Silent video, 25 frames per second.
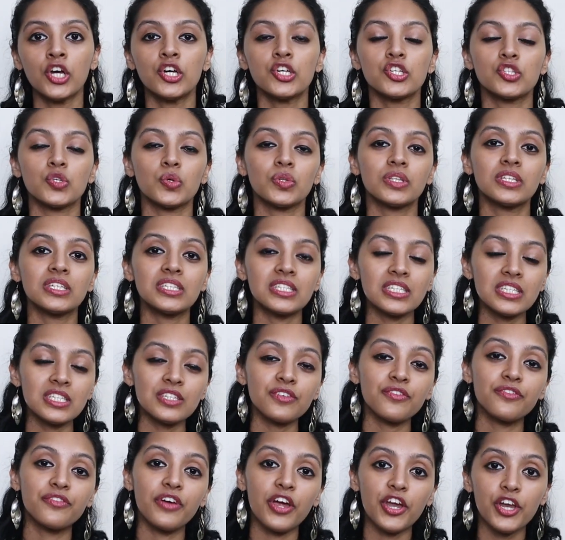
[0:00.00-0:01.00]
So this is
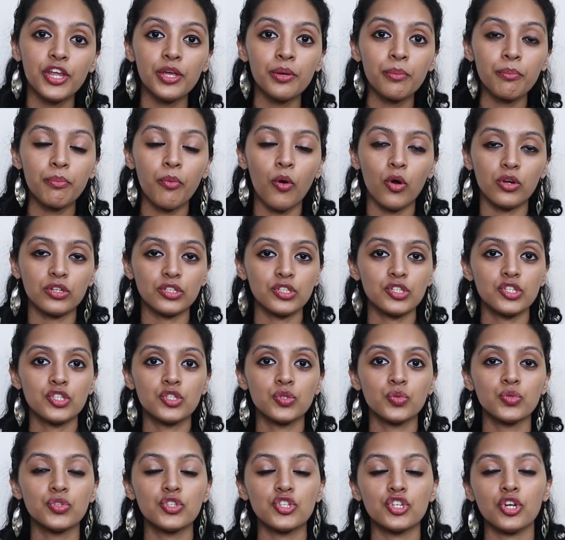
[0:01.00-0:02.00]
a very important
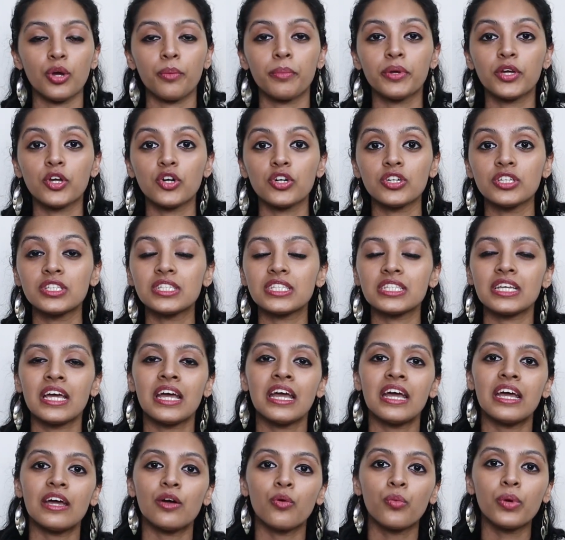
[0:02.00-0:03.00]
sutra because
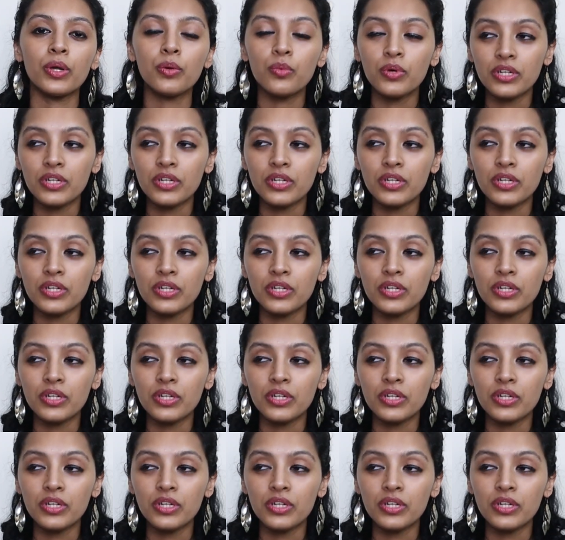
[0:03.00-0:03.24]
we